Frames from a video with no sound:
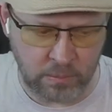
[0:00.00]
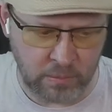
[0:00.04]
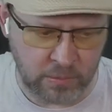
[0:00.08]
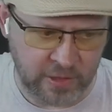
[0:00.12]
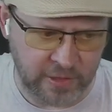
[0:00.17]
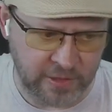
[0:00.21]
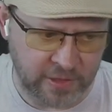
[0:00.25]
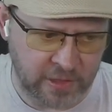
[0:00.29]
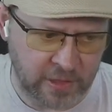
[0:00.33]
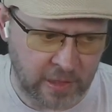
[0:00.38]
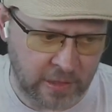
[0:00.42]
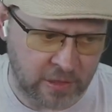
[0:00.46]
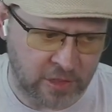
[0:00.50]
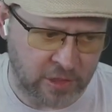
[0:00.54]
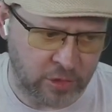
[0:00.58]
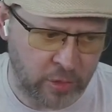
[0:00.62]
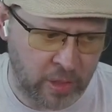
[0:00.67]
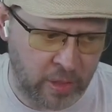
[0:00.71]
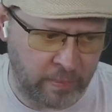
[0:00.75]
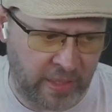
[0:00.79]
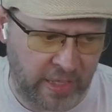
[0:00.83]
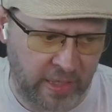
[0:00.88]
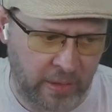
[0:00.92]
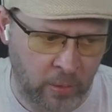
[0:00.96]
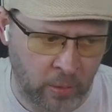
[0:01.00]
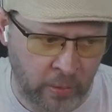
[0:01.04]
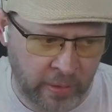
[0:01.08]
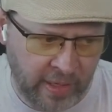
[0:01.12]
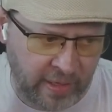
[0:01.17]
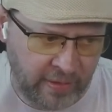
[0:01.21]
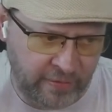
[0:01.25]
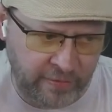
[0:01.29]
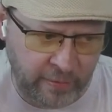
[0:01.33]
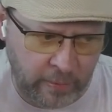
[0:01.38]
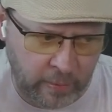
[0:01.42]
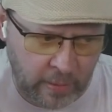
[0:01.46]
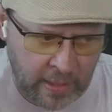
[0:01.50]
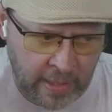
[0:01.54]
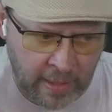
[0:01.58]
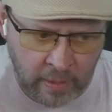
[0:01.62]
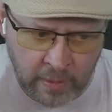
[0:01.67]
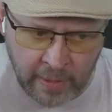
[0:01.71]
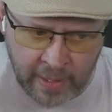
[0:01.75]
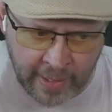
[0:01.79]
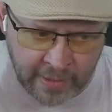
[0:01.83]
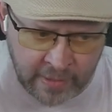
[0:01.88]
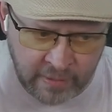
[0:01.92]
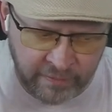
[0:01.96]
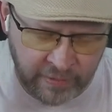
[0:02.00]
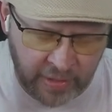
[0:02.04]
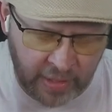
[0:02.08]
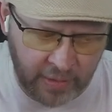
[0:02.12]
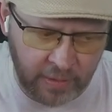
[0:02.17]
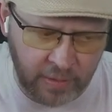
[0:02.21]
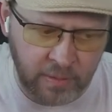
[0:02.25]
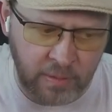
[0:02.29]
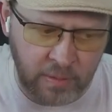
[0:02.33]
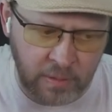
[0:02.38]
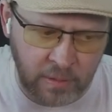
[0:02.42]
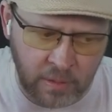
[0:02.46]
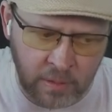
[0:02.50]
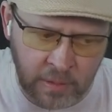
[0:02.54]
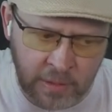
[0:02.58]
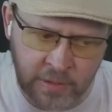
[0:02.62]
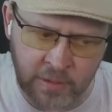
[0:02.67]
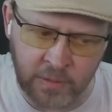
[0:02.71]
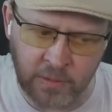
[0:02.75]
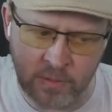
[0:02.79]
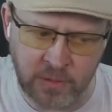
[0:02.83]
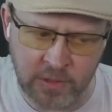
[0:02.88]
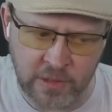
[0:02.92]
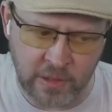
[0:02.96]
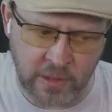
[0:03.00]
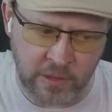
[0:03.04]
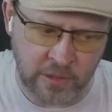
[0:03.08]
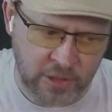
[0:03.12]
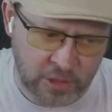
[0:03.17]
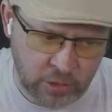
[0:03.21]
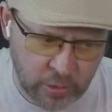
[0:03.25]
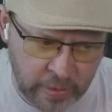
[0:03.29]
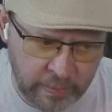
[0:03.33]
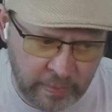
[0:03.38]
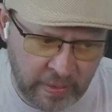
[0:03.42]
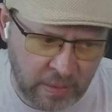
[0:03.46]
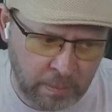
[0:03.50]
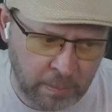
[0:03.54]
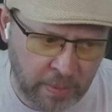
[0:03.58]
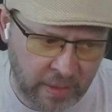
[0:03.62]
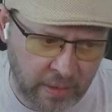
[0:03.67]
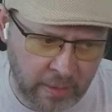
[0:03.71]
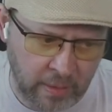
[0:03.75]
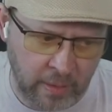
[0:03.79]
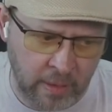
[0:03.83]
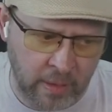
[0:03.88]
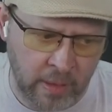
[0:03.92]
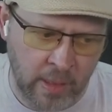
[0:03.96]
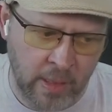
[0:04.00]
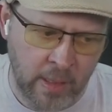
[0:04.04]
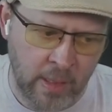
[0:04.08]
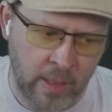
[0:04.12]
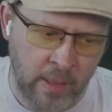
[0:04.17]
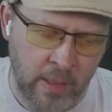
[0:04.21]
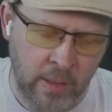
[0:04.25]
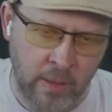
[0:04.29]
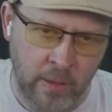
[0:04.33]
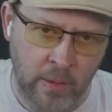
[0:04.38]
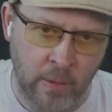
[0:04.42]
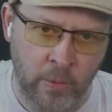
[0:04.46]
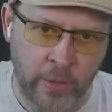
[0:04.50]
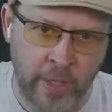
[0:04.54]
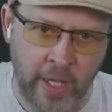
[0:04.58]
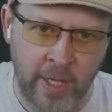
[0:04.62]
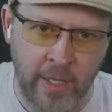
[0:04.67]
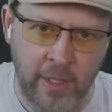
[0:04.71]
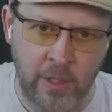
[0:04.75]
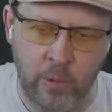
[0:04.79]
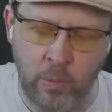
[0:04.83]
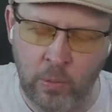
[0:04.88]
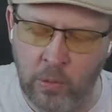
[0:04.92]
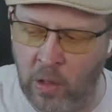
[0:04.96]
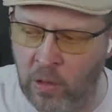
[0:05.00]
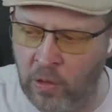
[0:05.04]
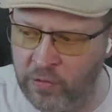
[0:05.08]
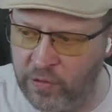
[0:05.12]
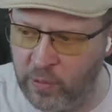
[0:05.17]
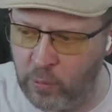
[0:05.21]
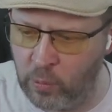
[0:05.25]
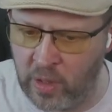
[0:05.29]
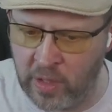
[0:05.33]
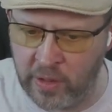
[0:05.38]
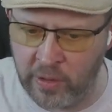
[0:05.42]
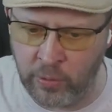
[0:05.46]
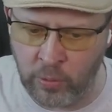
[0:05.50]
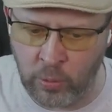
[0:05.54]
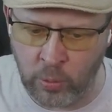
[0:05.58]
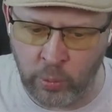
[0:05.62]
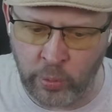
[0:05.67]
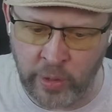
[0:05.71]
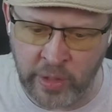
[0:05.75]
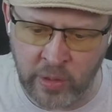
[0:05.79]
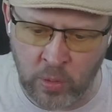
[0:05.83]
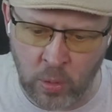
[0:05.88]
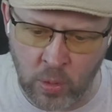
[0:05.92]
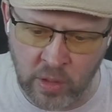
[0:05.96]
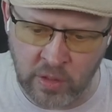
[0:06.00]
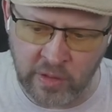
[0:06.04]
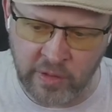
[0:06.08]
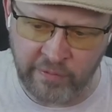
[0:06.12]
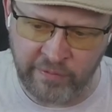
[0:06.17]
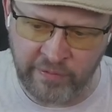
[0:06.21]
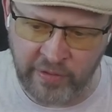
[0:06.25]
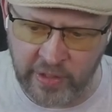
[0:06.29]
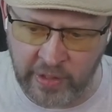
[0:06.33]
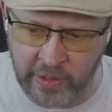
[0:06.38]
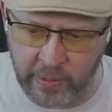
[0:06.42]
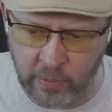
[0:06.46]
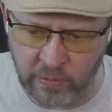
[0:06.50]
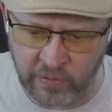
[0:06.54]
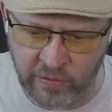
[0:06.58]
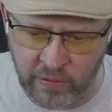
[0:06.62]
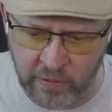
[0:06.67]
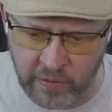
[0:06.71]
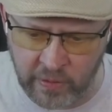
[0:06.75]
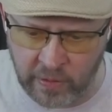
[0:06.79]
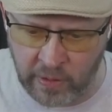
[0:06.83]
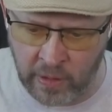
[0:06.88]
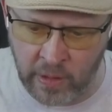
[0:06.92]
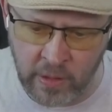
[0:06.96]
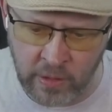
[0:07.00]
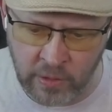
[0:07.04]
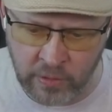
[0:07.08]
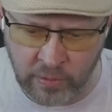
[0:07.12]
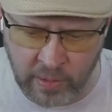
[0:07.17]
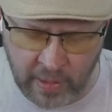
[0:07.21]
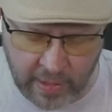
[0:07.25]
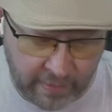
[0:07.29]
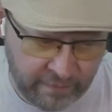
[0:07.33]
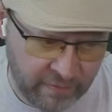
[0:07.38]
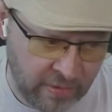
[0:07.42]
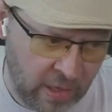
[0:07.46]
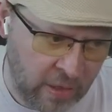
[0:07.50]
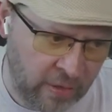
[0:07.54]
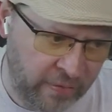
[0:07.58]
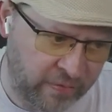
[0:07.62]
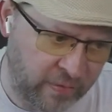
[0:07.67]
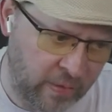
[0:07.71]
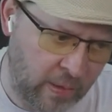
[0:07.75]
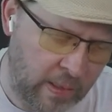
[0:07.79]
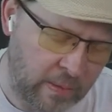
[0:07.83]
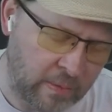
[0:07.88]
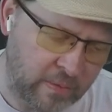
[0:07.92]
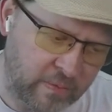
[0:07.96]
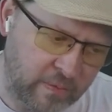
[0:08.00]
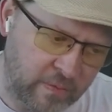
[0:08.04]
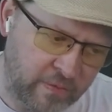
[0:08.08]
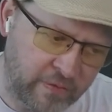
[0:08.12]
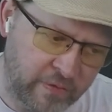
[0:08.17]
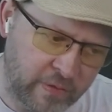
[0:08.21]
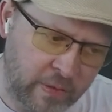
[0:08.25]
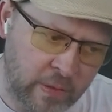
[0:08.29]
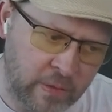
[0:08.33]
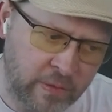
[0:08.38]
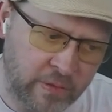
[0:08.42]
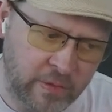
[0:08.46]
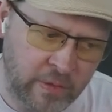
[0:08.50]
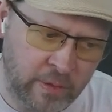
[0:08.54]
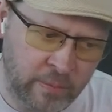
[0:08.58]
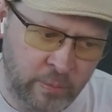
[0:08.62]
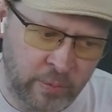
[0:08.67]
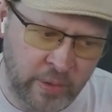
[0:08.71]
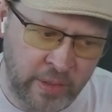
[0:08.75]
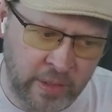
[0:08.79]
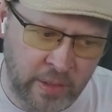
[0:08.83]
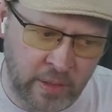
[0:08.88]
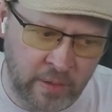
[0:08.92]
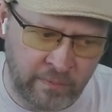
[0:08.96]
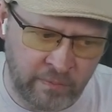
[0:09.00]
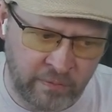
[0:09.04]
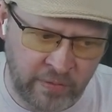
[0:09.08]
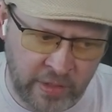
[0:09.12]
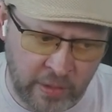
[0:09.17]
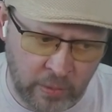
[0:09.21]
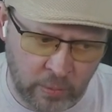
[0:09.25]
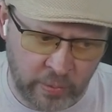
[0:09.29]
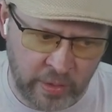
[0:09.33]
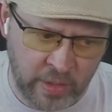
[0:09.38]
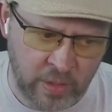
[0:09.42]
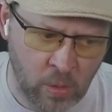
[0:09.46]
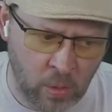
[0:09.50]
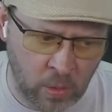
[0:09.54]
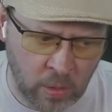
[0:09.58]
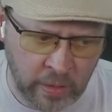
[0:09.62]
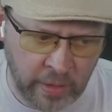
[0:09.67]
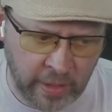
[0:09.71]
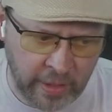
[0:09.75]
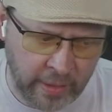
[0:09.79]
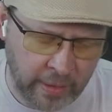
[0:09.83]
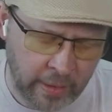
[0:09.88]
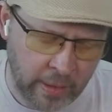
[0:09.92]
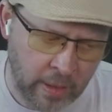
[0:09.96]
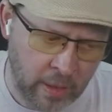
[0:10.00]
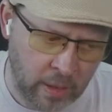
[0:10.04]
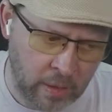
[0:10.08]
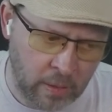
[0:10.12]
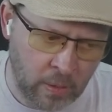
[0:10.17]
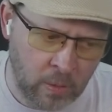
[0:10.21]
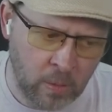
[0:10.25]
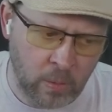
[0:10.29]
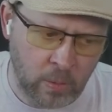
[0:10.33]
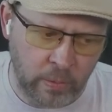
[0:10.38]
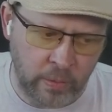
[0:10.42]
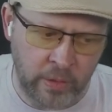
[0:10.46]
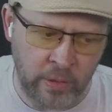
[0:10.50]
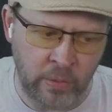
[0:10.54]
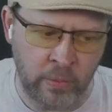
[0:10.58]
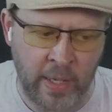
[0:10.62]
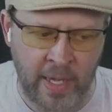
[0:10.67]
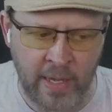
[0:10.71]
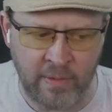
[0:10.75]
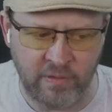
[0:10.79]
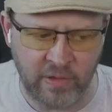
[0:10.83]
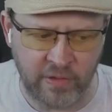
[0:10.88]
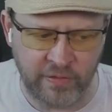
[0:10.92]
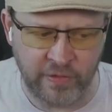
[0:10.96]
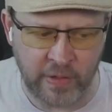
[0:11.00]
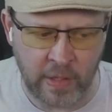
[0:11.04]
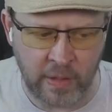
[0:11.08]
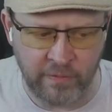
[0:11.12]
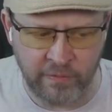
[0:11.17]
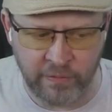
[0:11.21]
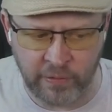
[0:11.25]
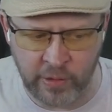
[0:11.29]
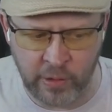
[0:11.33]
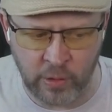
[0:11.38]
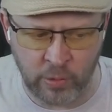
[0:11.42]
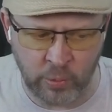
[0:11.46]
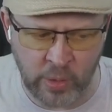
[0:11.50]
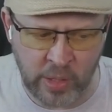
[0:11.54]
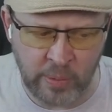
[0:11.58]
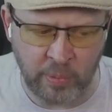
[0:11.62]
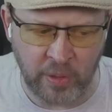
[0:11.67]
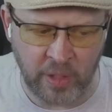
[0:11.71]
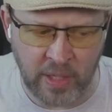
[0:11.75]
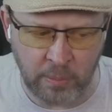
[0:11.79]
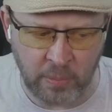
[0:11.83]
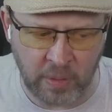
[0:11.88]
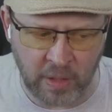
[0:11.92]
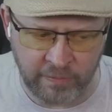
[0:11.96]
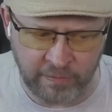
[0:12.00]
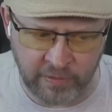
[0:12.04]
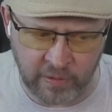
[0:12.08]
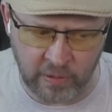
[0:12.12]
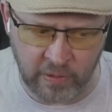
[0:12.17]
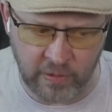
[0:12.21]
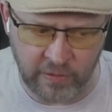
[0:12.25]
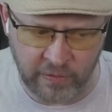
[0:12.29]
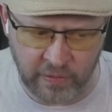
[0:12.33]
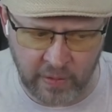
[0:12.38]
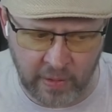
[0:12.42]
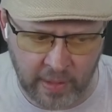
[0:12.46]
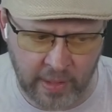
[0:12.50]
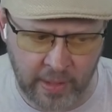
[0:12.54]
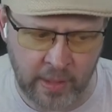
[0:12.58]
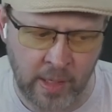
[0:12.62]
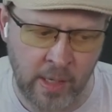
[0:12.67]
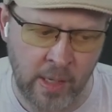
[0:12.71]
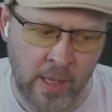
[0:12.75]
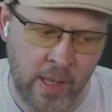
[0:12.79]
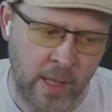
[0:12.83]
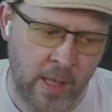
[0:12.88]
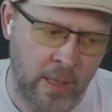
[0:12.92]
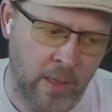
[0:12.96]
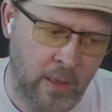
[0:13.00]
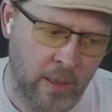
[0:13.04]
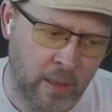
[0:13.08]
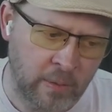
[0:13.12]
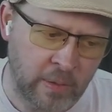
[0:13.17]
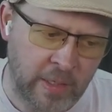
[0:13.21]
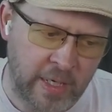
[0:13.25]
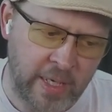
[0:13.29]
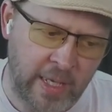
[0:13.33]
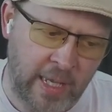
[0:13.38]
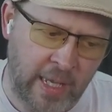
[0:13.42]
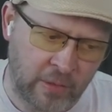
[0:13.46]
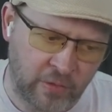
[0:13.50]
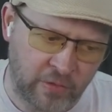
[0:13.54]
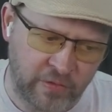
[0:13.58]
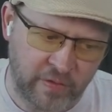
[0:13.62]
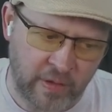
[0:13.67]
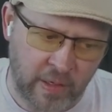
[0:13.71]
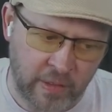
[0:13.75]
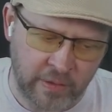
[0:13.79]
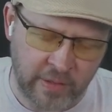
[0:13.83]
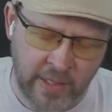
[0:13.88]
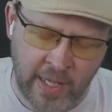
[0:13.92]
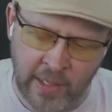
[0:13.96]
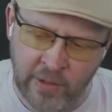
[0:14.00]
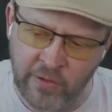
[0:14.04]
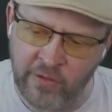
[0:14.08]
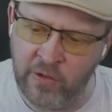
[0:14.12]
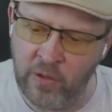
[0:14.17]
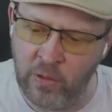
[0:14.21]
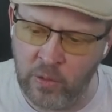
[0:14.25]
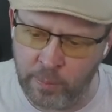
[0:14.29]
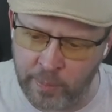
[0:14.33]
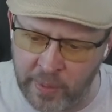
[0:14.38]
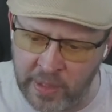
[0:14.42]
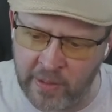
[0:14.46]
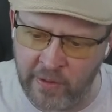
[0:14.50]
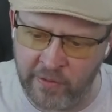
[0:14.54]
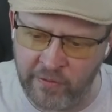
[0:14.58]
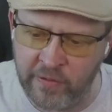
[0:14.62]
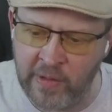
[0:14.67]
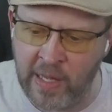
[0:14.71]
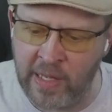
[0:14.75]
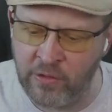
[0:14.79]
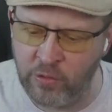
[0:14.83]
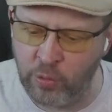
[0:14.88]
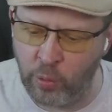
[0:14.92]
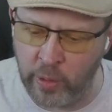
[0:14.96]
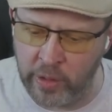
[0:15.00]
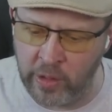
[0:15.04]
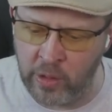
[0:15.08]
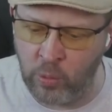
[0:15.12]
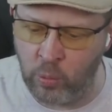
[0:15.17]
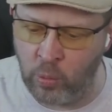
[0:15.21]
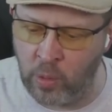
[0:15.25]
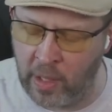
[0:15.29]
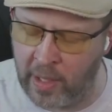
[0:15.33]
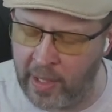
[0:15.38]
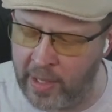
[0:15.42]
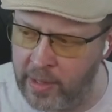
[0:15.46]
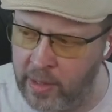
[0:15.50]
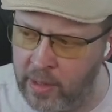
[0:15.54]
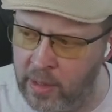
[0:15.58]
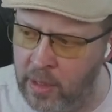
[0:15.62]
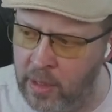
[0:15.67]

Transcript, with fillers: to start streaming. Okay, so I'll activate the start streaming button. Okay, you also want to record the video to your hard drive. So I'll start the re video recording. Oh, you have it set for your replay buffer is on. All right, I'll start that too because that's what you want